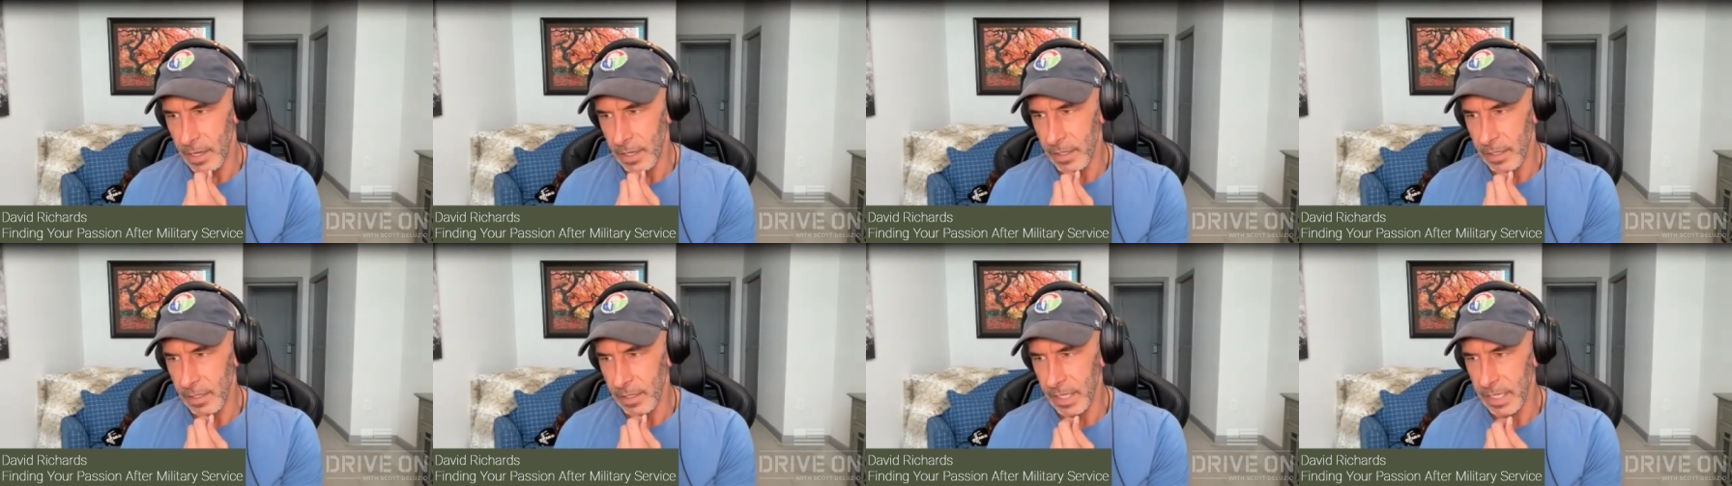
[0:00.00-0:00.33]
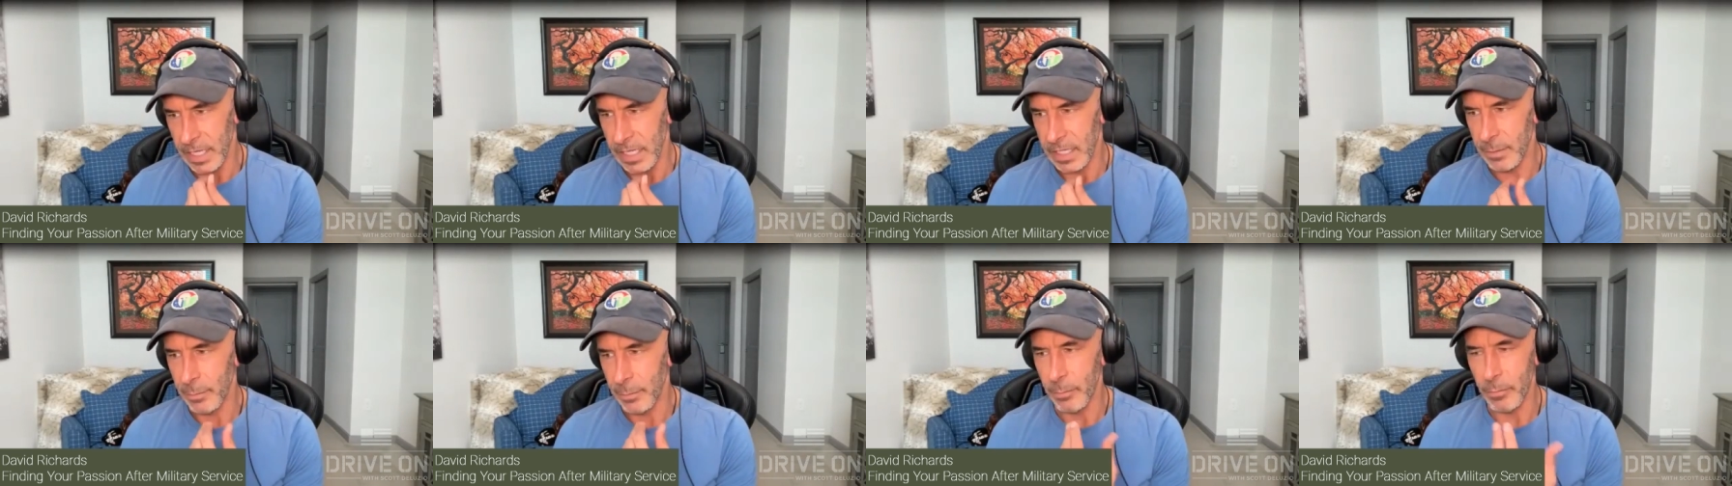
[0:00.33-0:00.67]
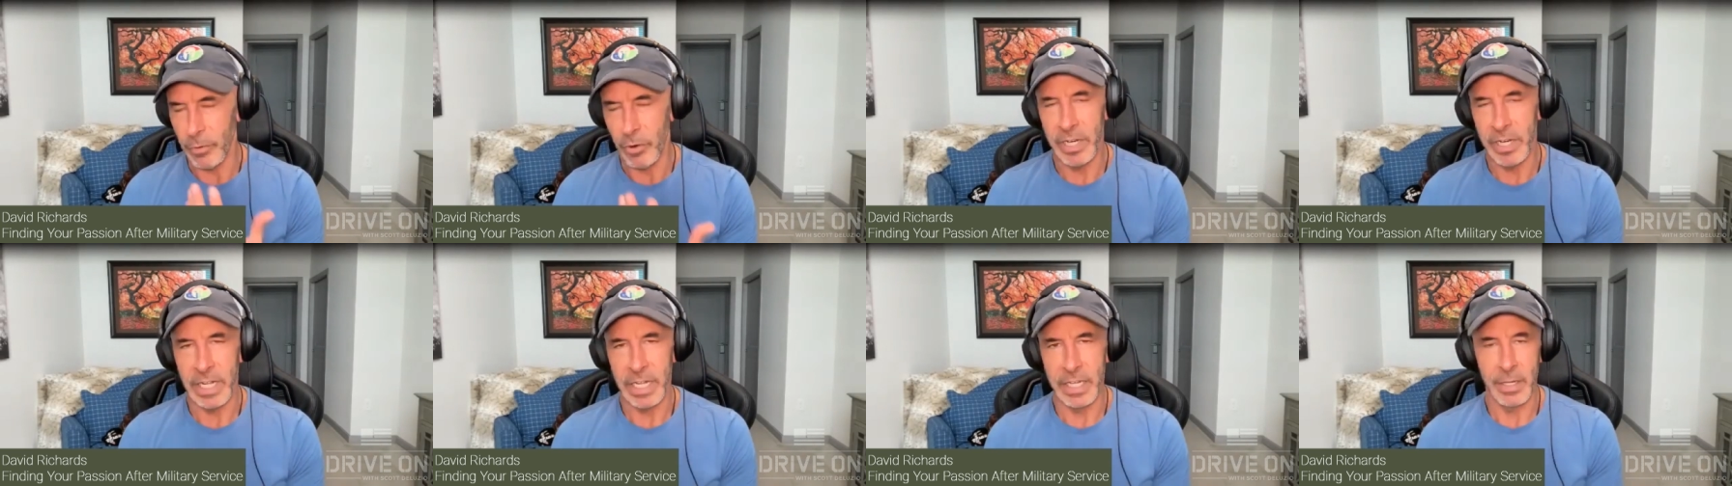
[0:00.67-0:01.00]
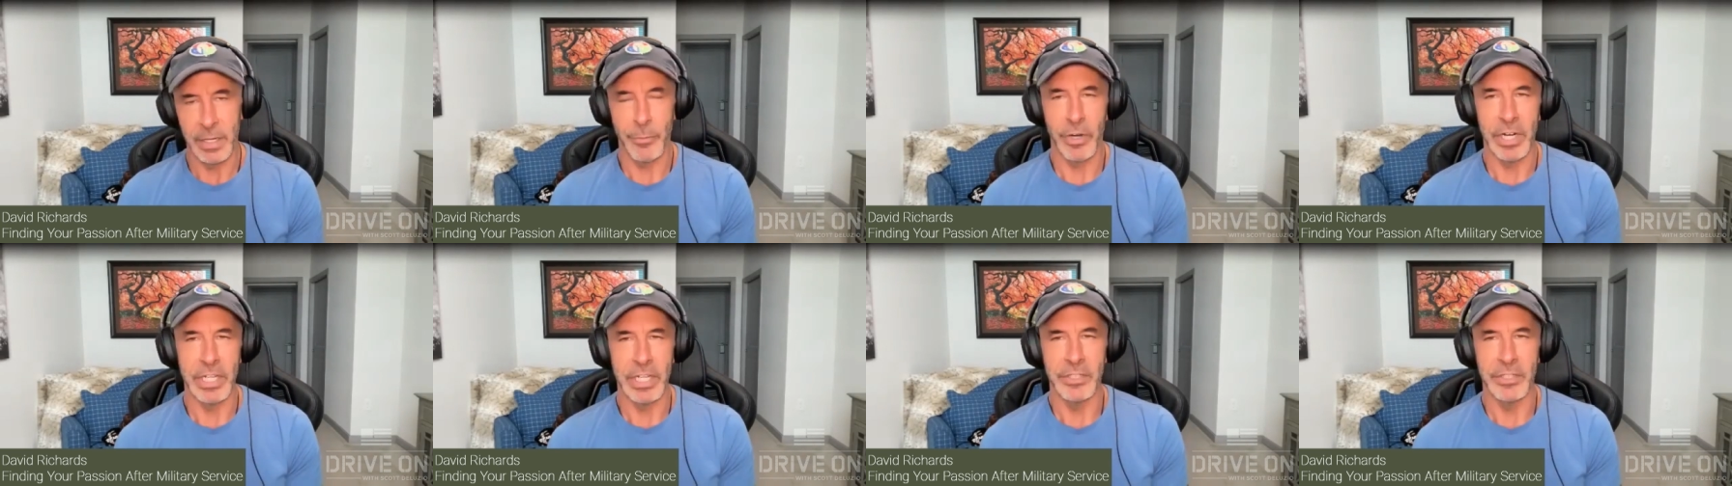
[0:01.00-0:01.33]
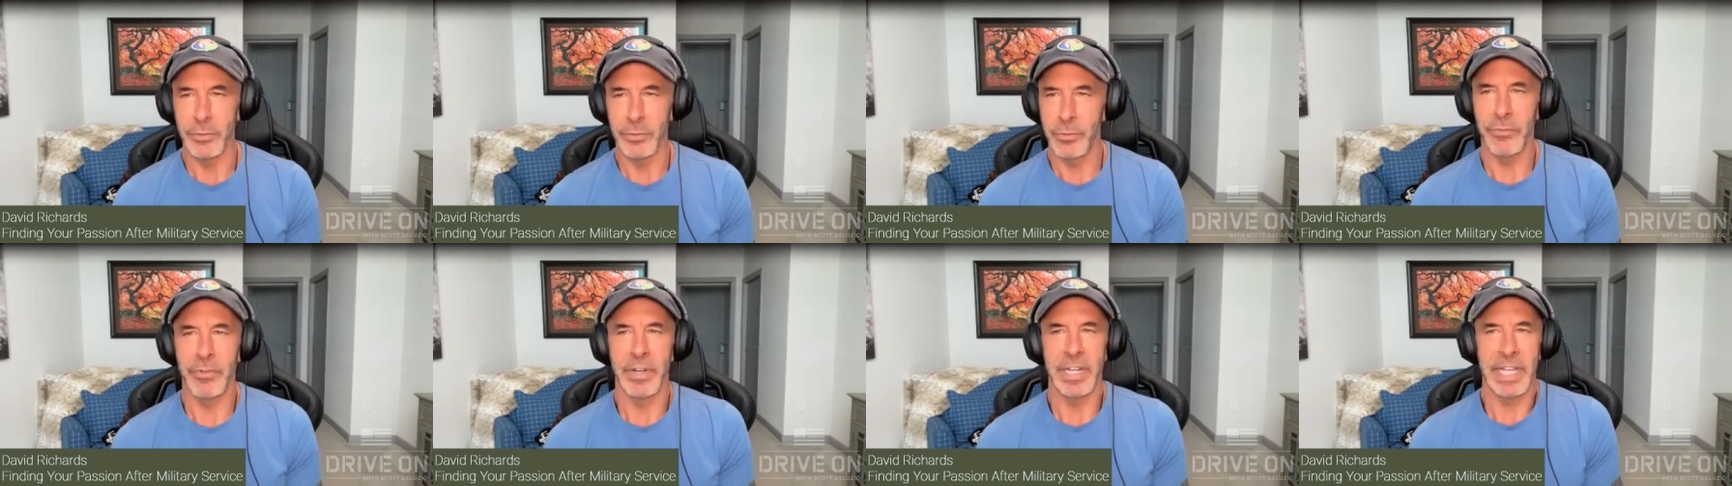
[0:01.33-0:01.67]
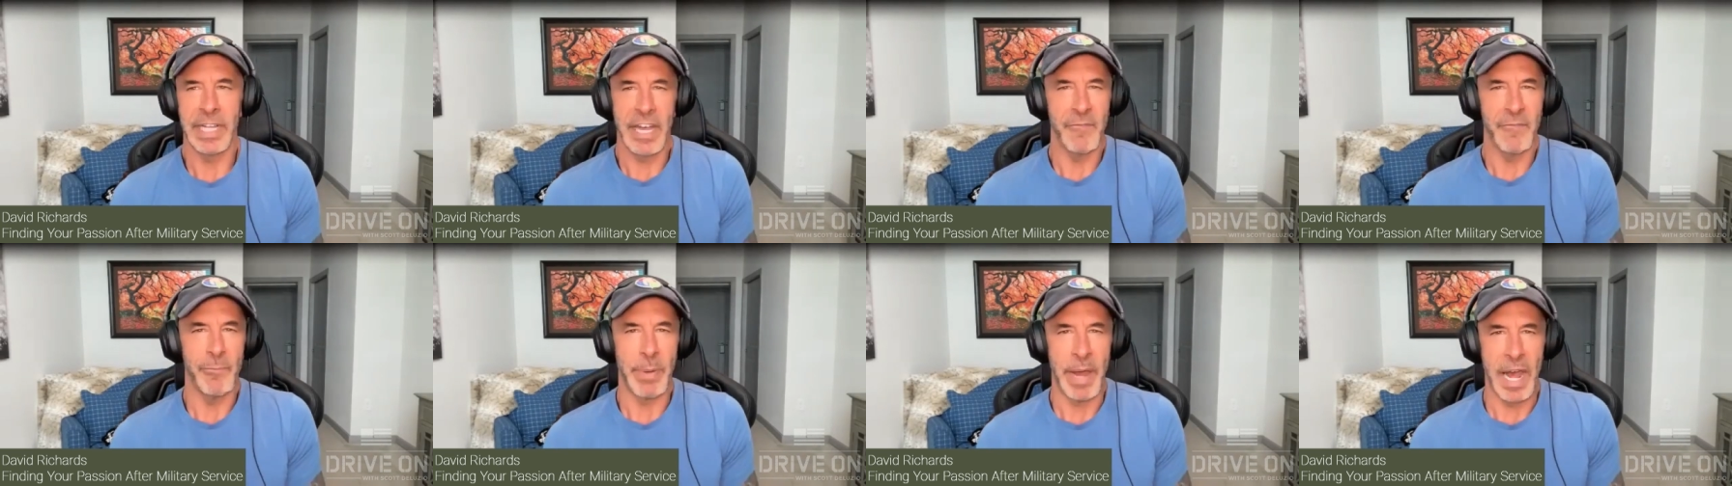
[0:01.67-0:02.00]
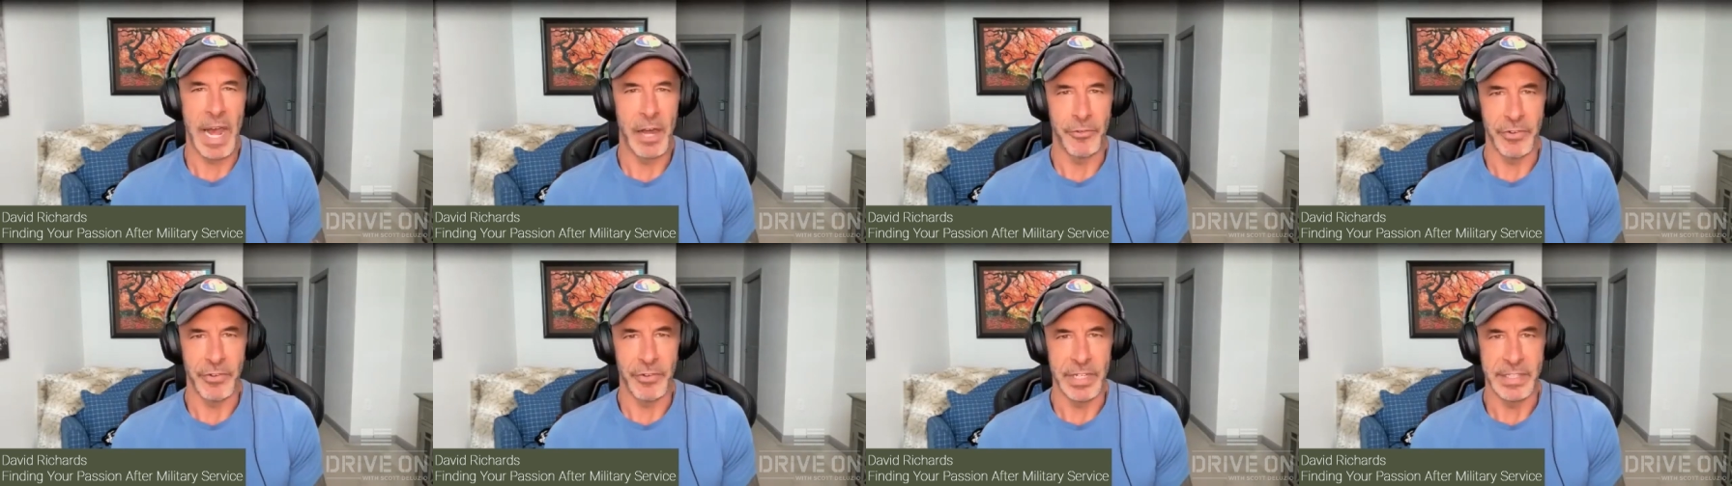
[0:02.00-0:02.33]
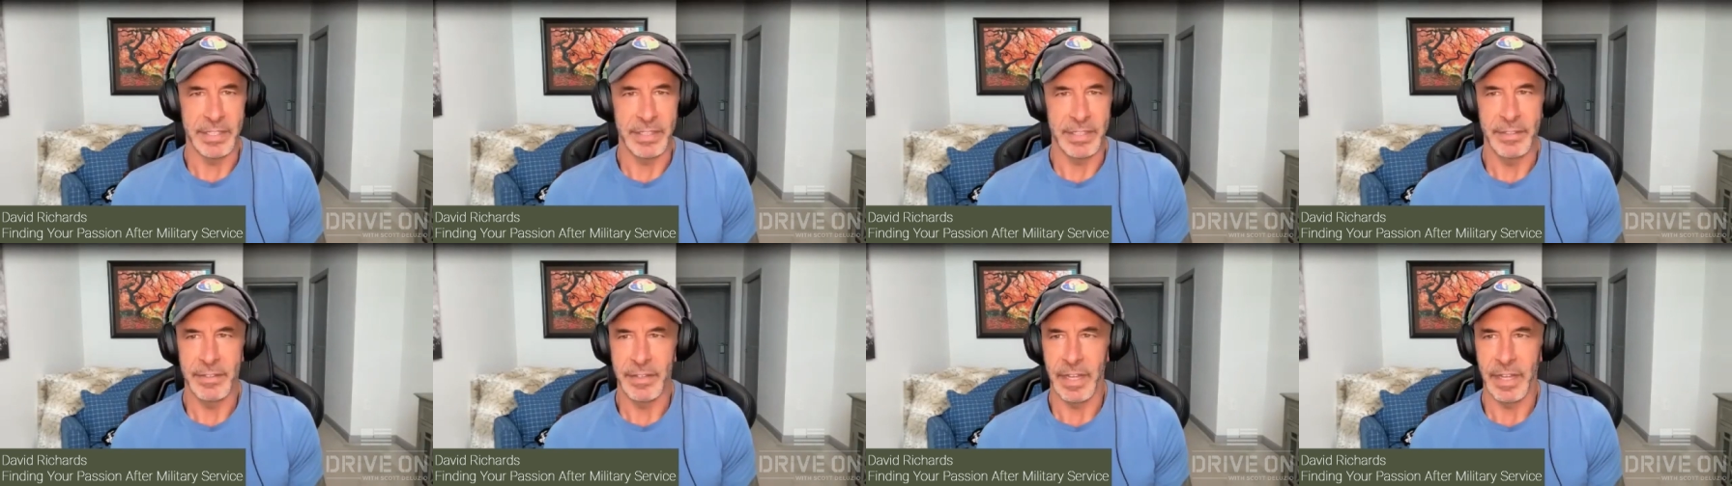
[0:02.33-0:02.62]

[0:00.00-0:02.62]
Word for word: Like in the Marine, in the Marines, you don't really have boundaries.